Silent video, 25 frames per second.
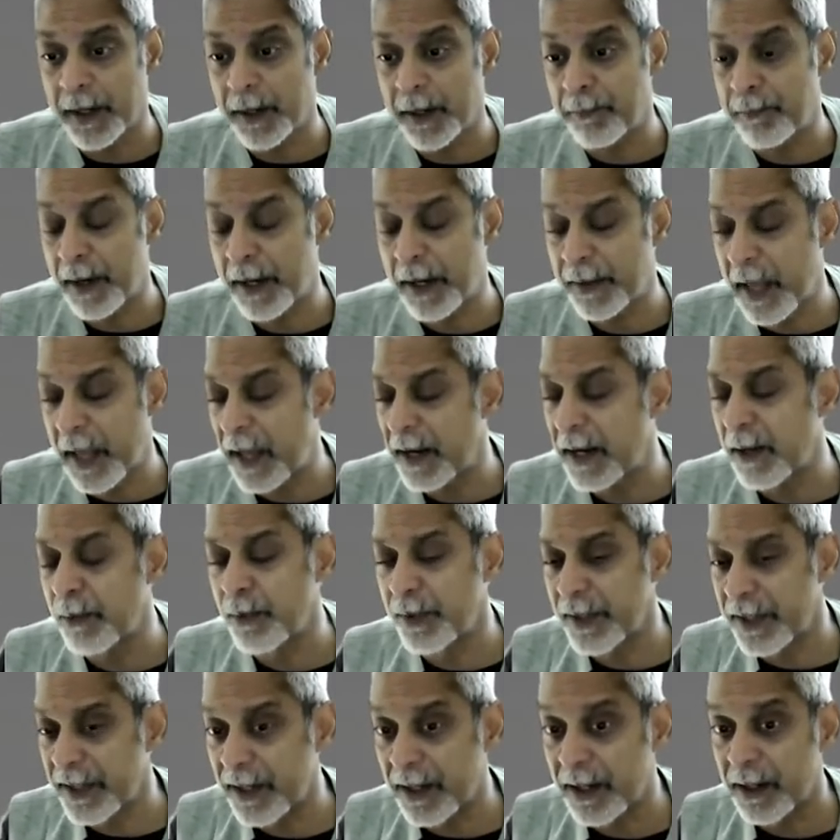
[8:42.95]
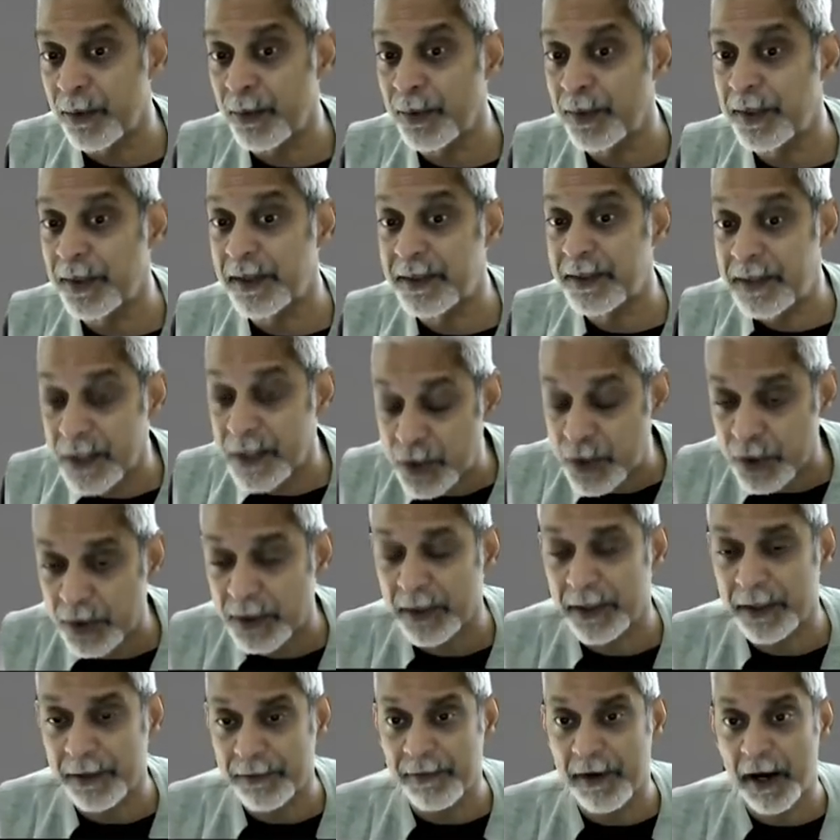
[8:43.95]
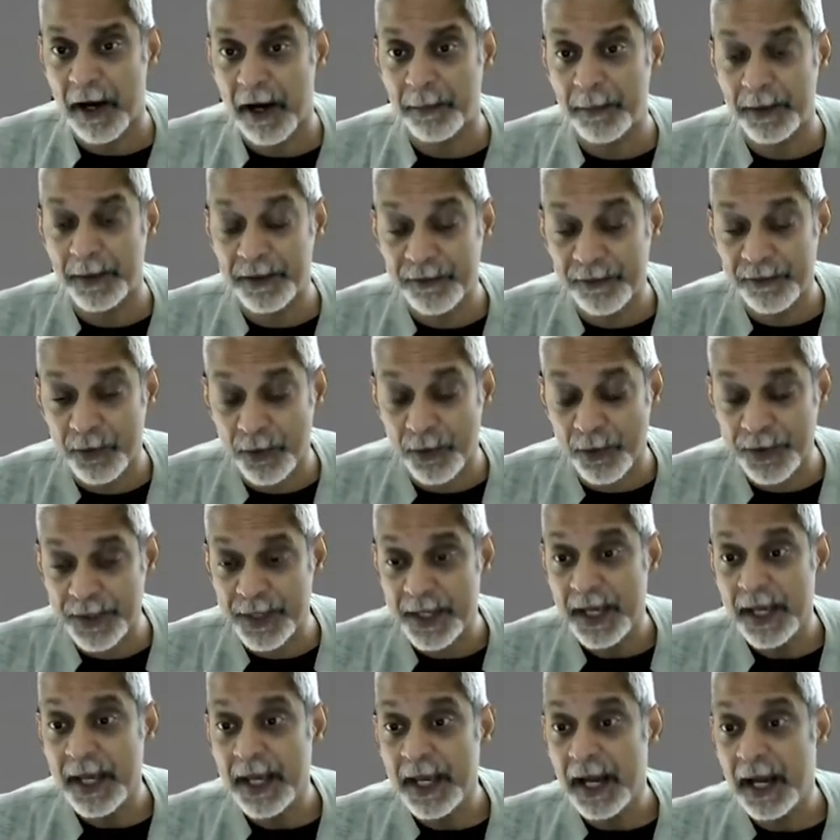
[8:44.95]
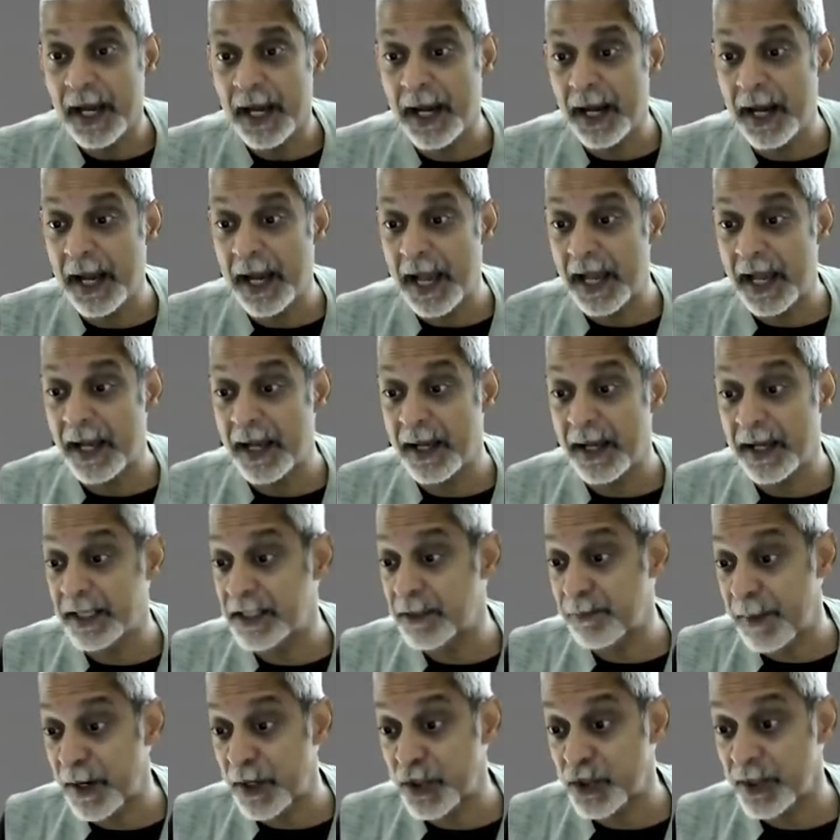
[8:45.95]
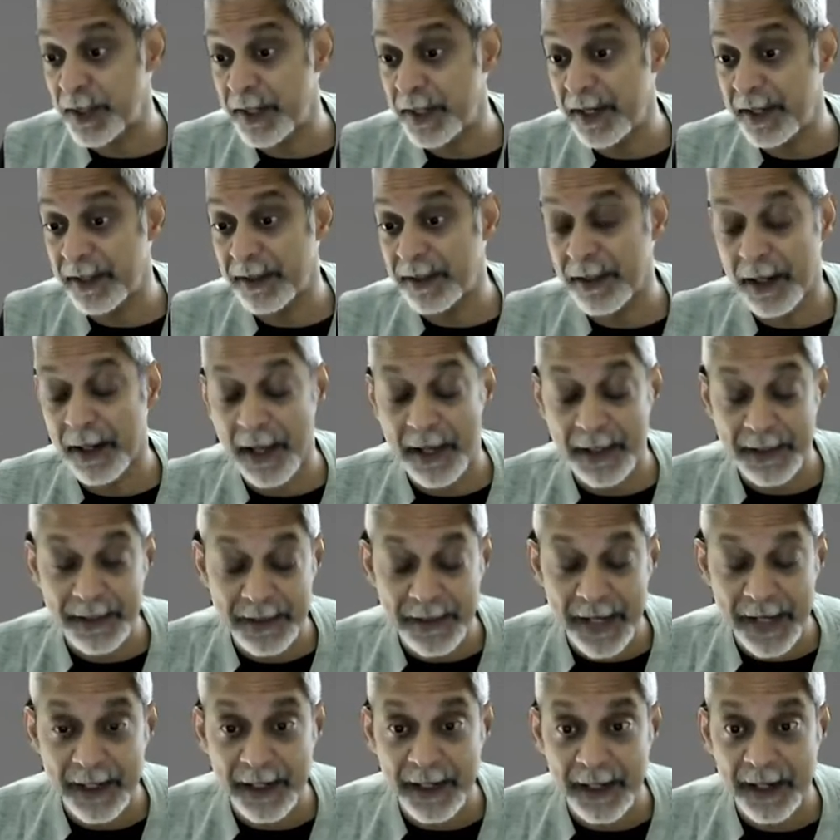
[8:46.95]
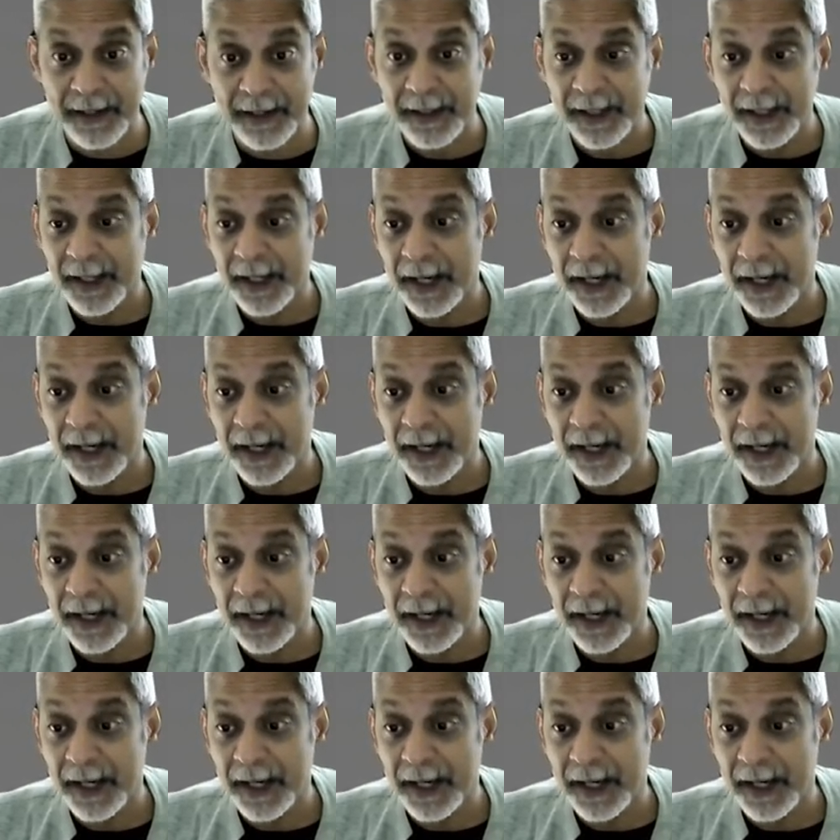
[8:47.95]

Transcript: And by that, I would include the digital environment, of course, especially in the last decade,